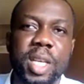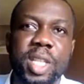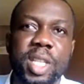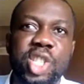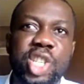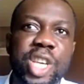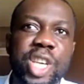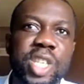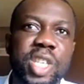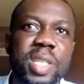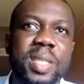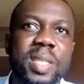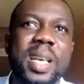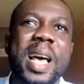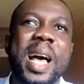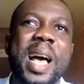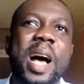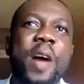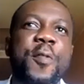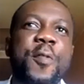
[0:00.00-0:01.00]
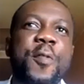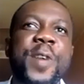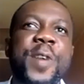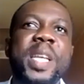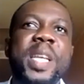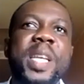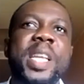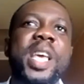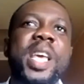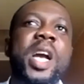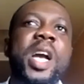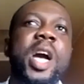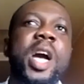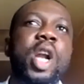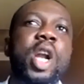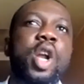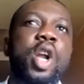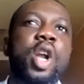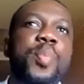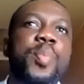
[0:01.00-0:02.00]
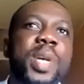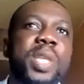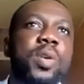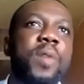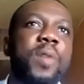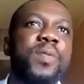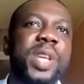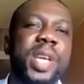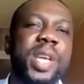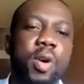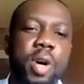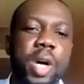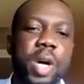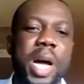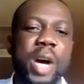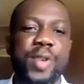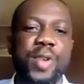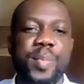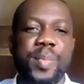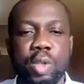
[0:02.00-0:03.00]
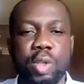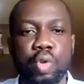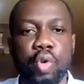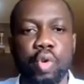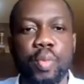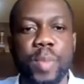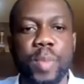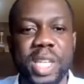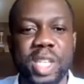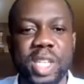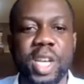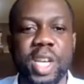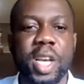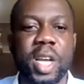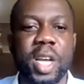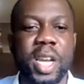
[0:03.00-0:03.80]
changes affect the economics of the agreement so much,